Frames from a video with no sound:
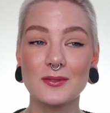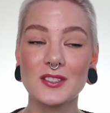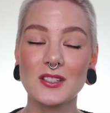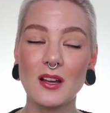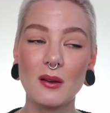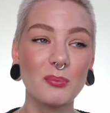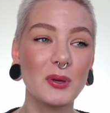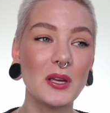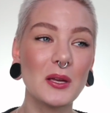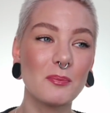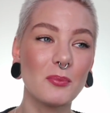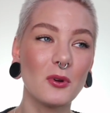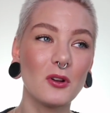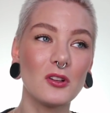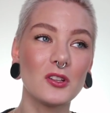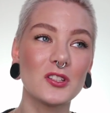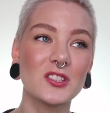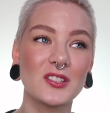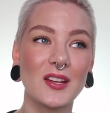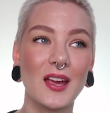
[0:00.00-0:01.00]
Some
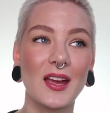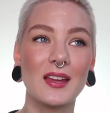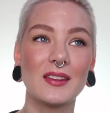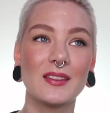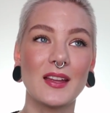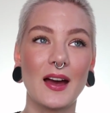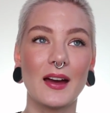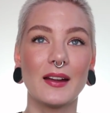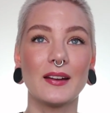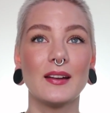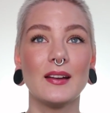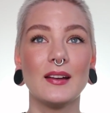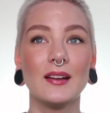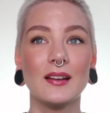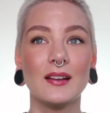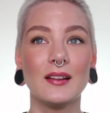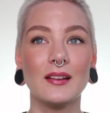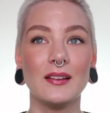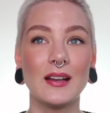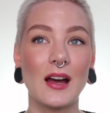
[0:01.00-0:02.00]
people say that
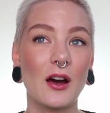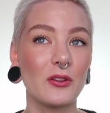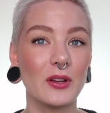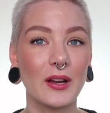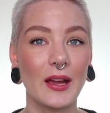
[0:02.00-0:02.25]
now